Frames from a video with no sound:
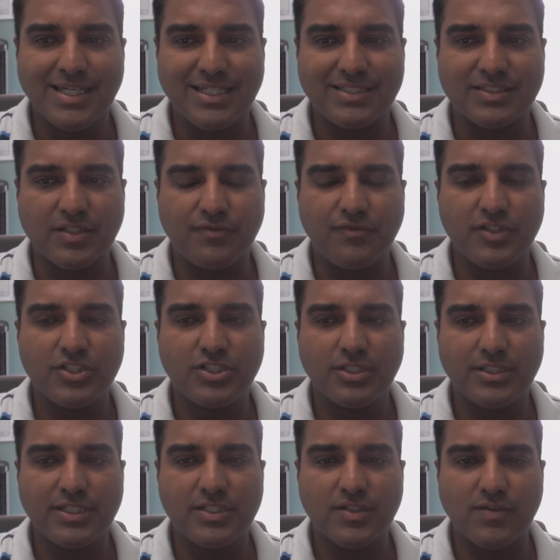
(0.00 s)
is
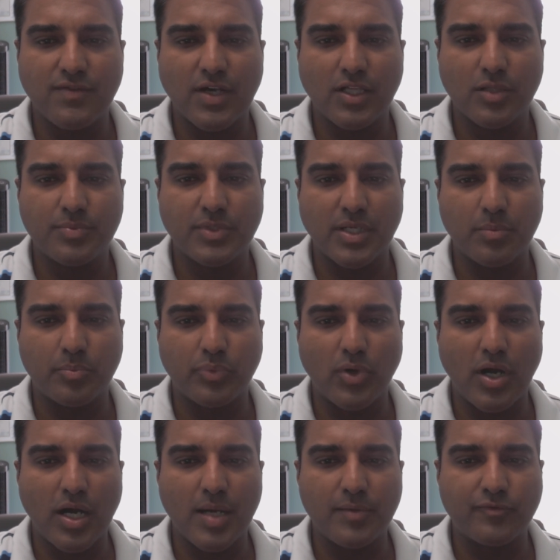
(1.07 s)
sufficiently developed and
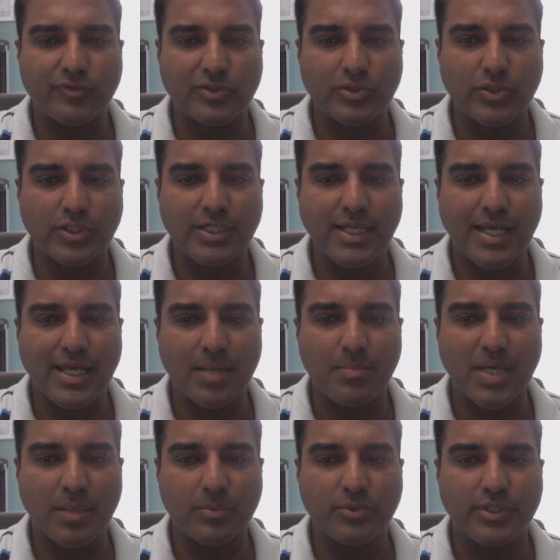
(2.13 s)
primed for learning
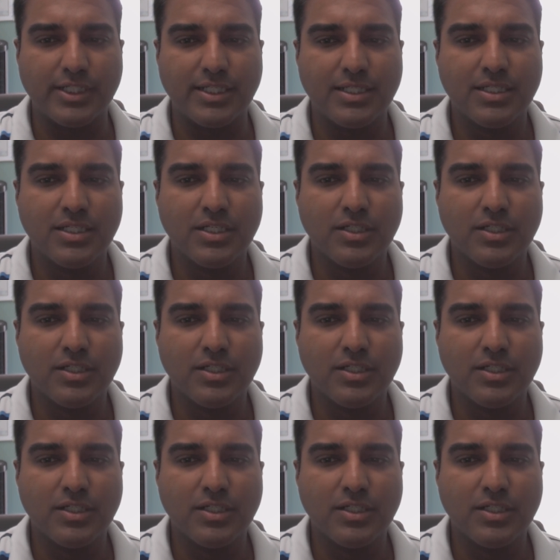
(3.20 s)
and memory